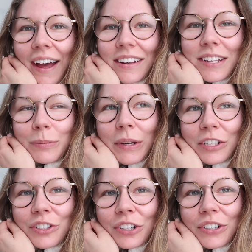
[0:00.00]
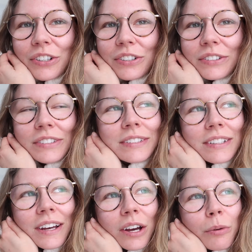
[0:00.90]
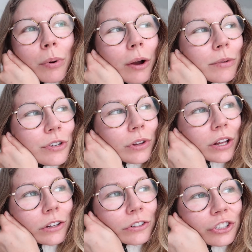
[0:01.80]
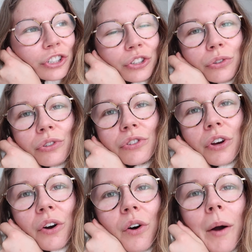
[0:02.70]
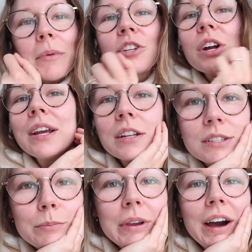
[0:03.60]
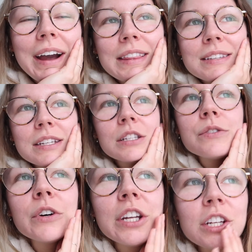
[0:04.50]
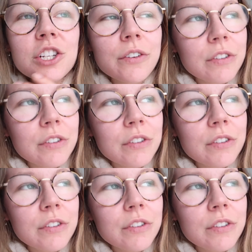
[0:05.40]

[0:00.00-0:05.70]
and take pictures, uh, probably do like a little shoot. So I'm gonna try to get some behind the scenes footage